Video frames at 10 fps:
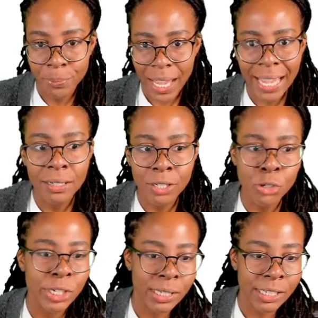And
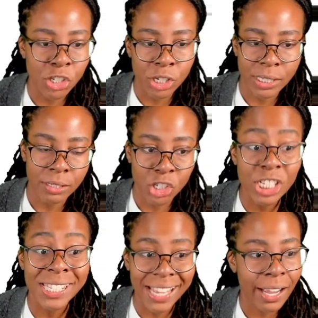LaJoy does
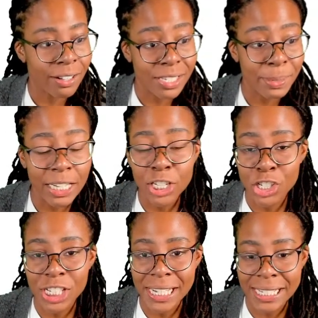
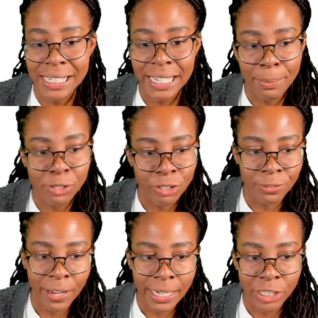GCSE chemistry
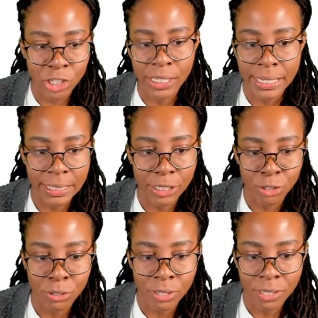for any GCSE
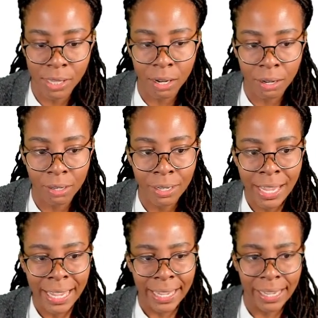students that are
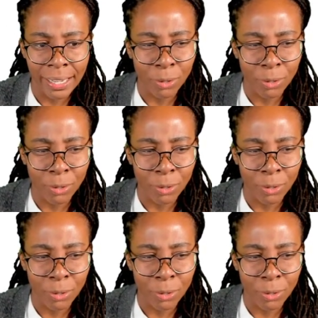here.